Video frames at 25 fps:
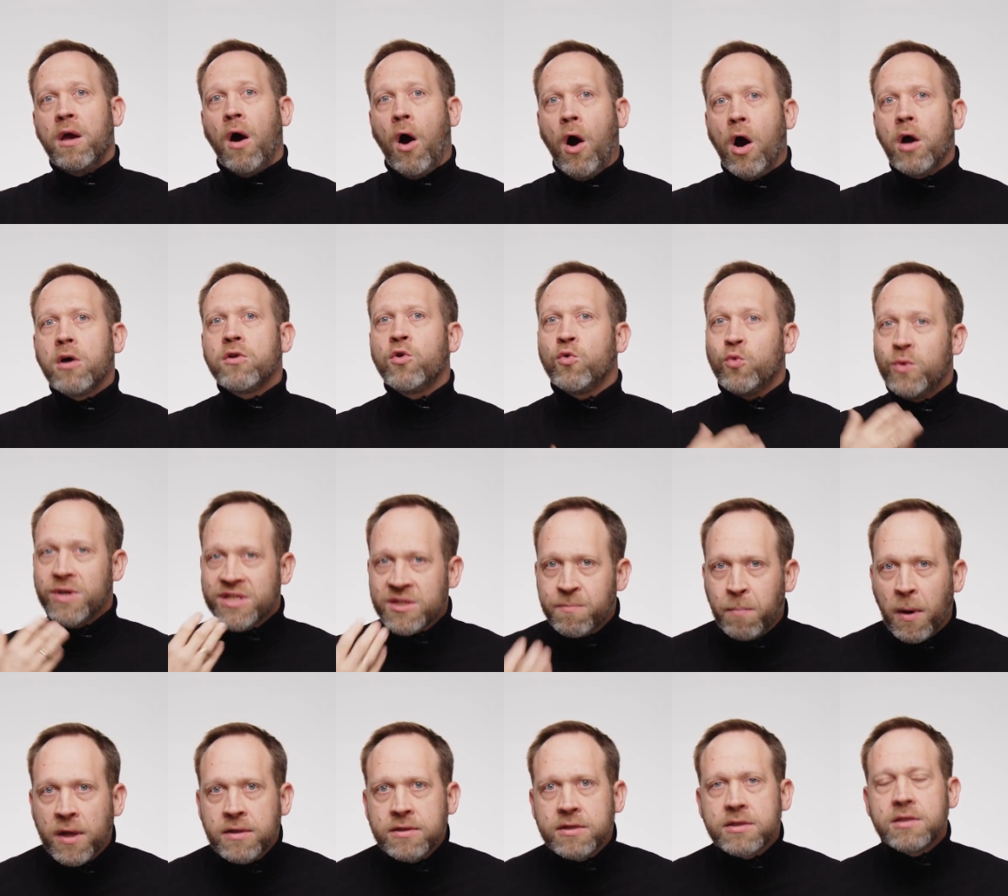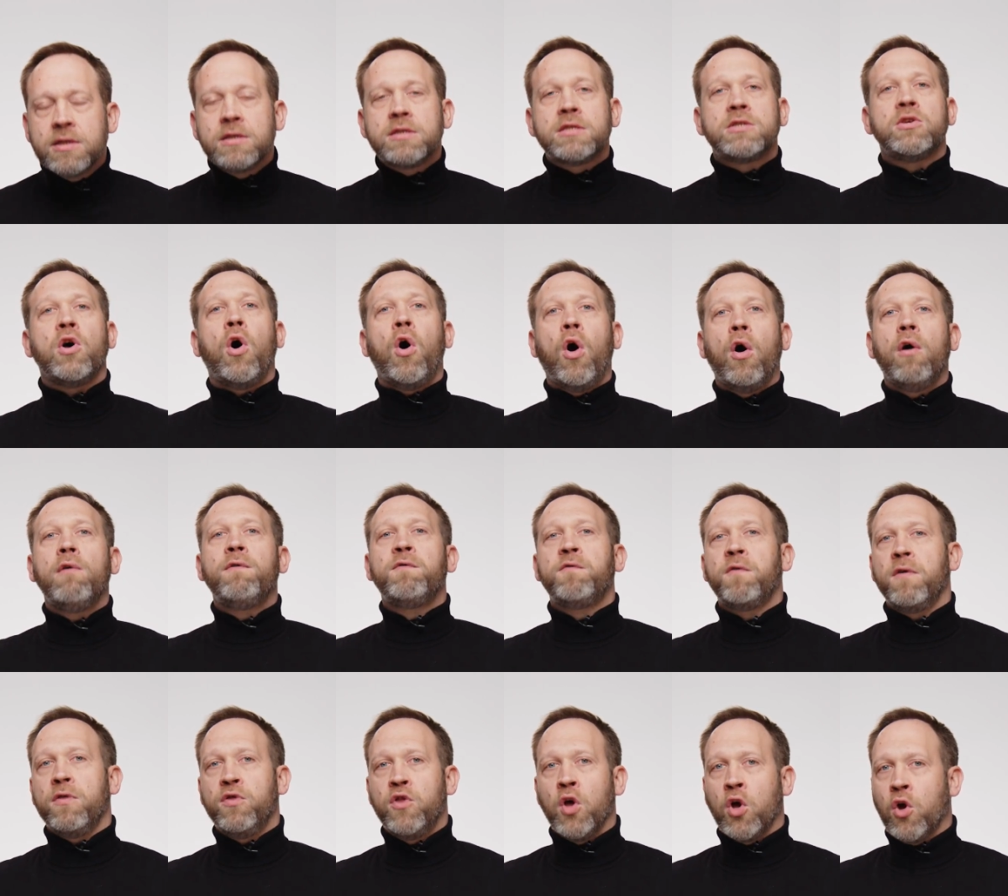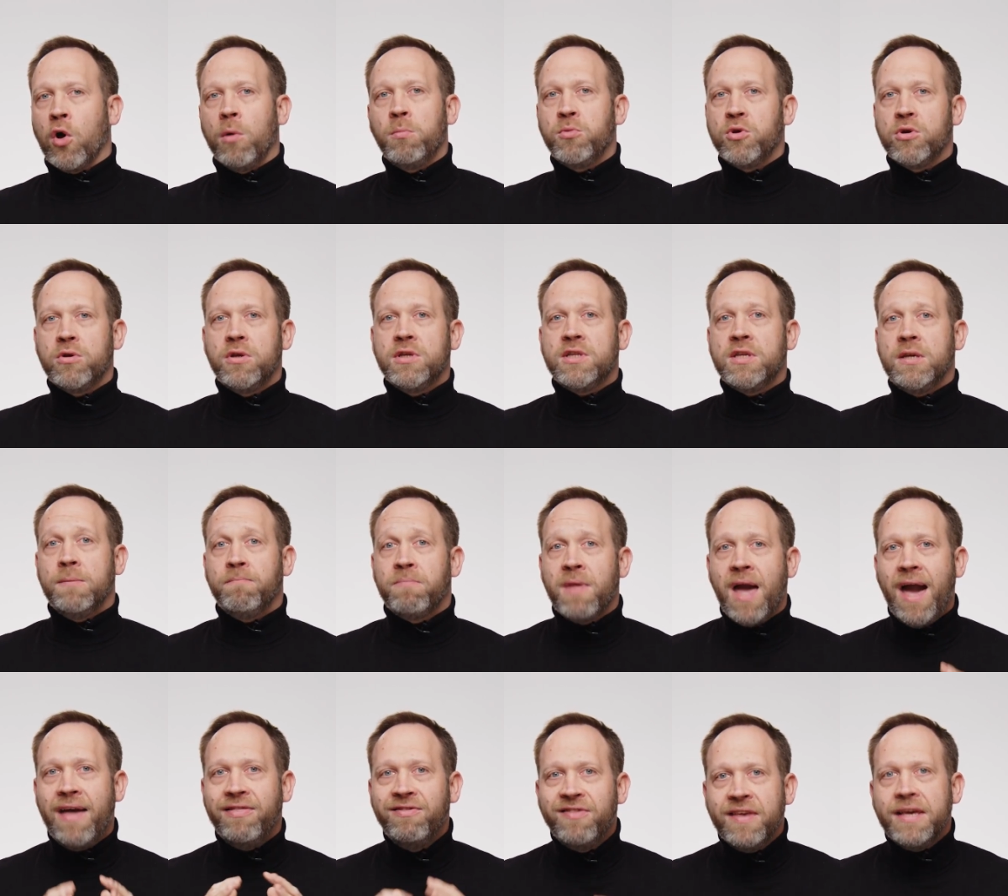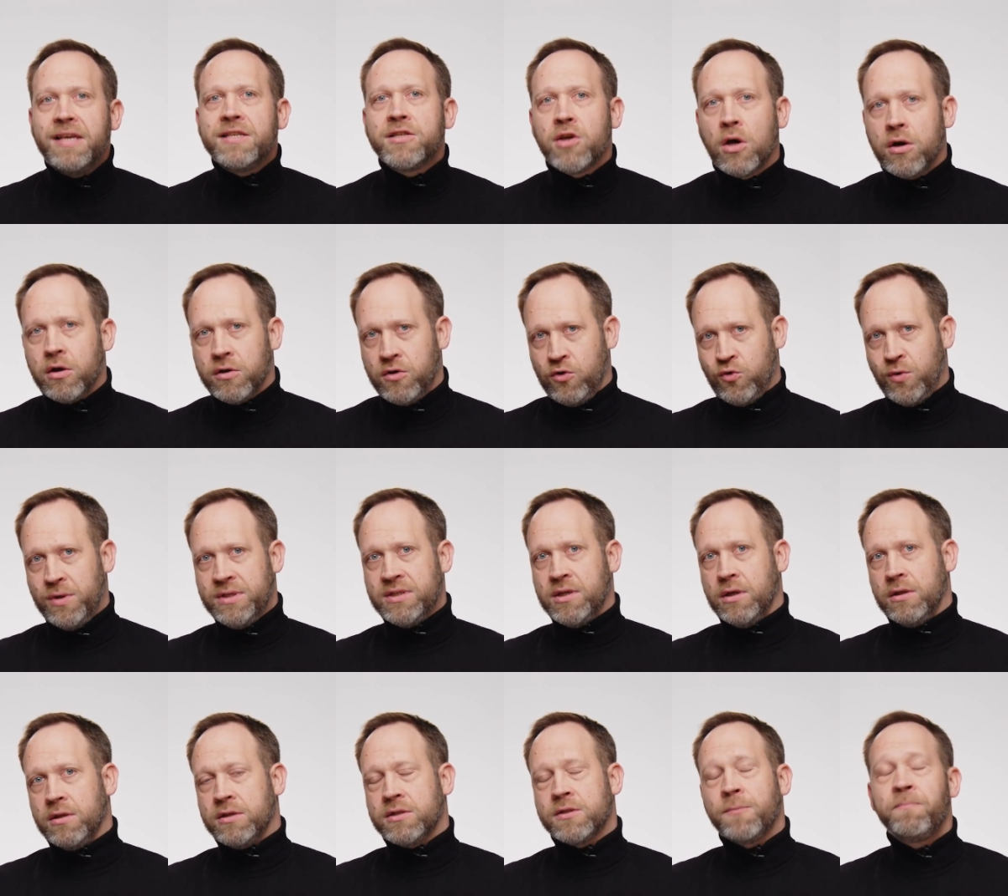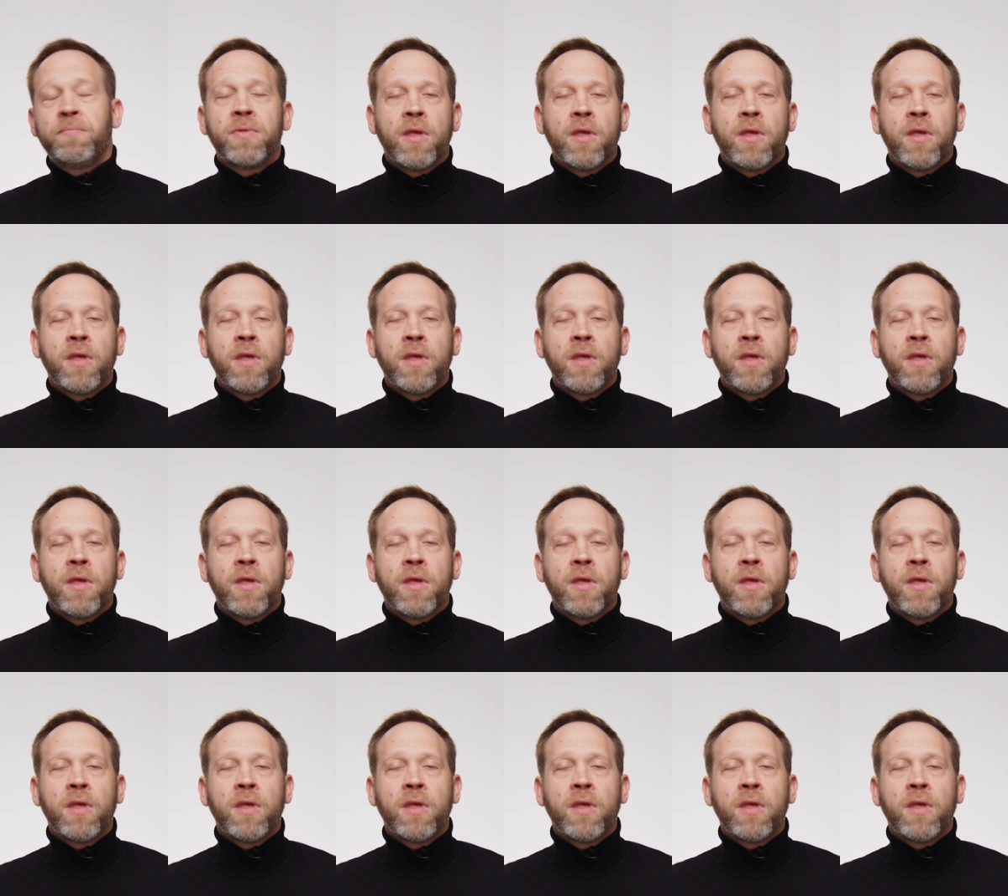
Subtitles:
are the responses of the community. And these are the results.